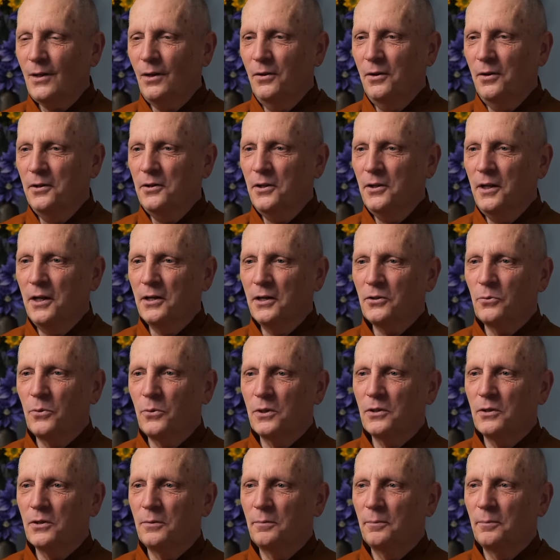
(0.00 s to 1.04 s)
On to the next
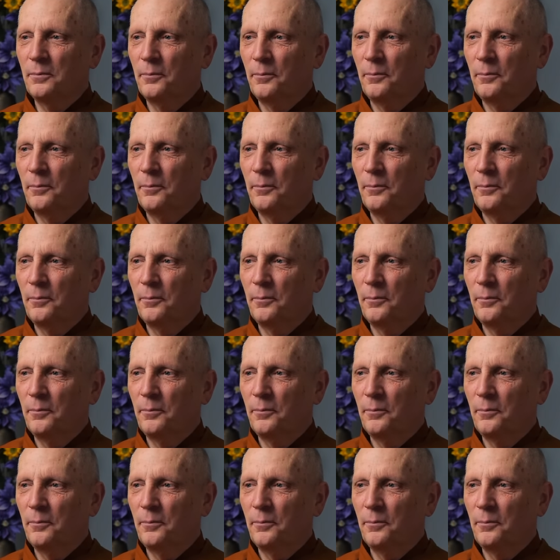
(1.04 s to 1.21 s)
question.